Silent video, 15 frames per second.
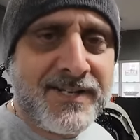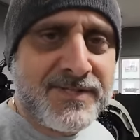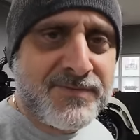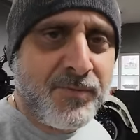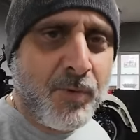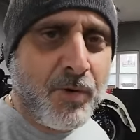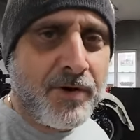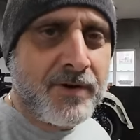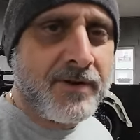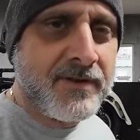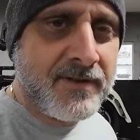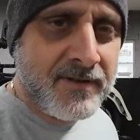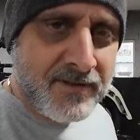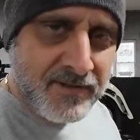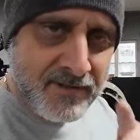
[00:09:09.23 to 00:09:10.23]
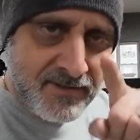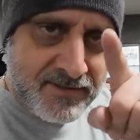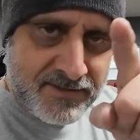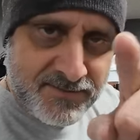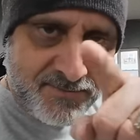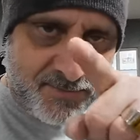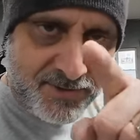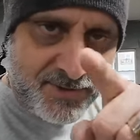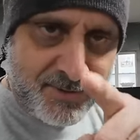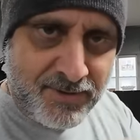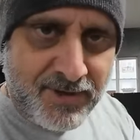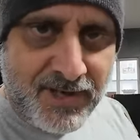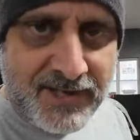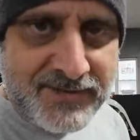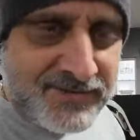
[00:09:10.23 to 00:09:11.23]
is for? It's for you
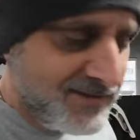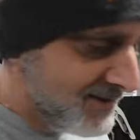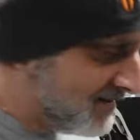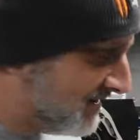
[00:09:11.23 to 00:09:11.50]
guys.